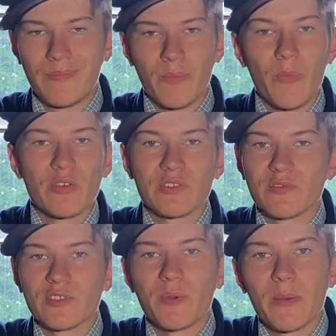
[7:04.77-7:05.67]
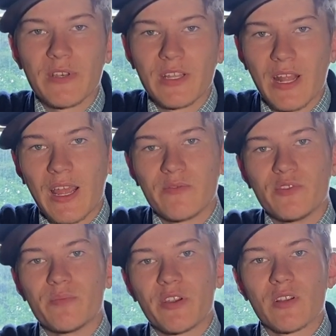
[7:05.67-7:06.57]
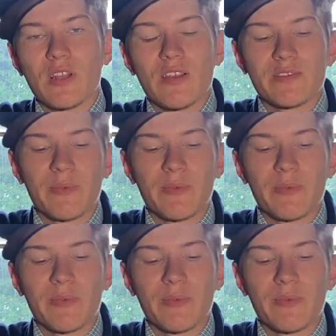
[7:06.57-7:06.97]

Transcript: Most soldiers probably didn't have two pair of gloves,